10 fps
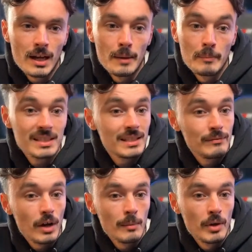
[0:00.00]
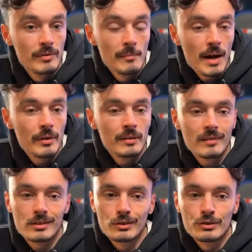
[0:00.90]
Misty vibe over the mountain.
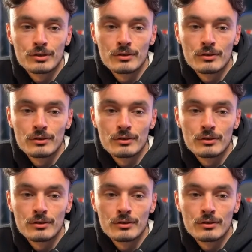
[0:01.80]
That's good.